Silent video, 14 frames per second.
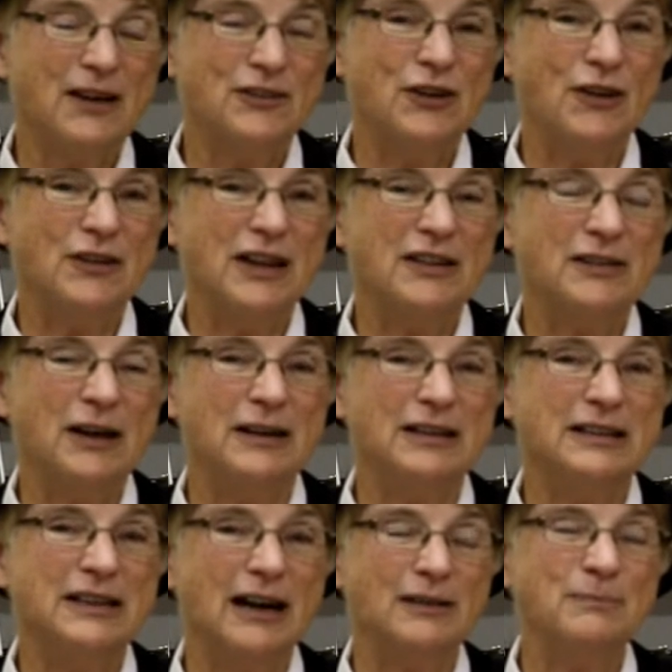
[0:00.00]
so that the
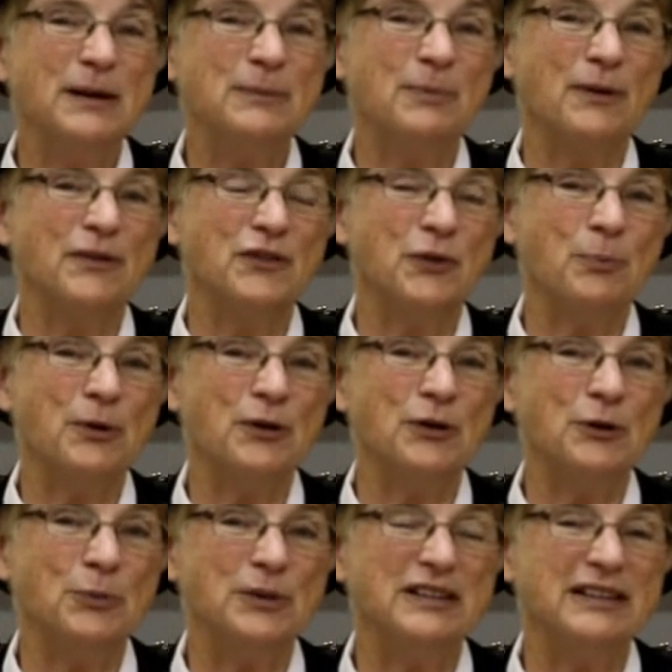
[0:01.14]
young people of
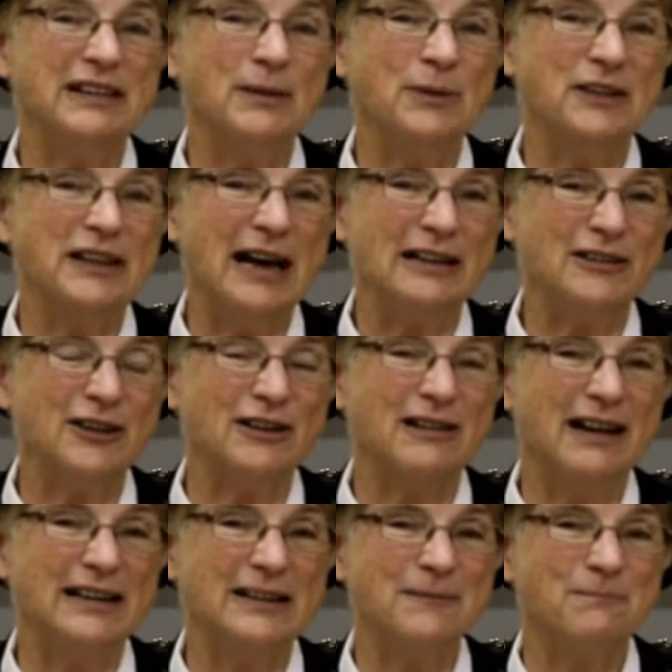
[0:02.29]
Superior would see what that looked
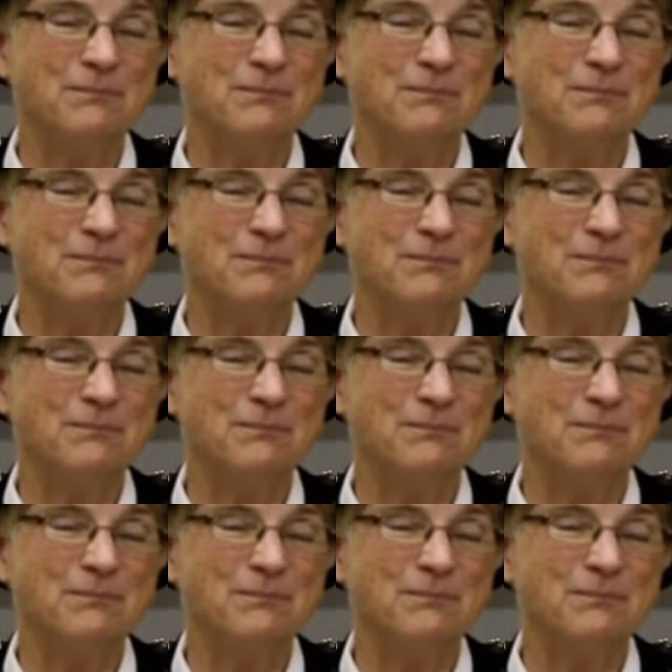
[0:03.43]
like.